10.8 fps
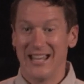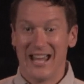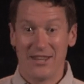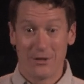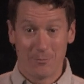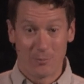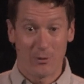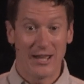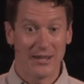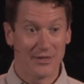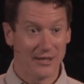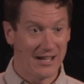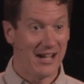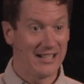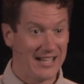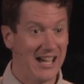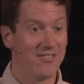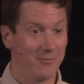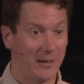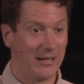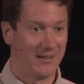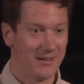and the breath that God gave me.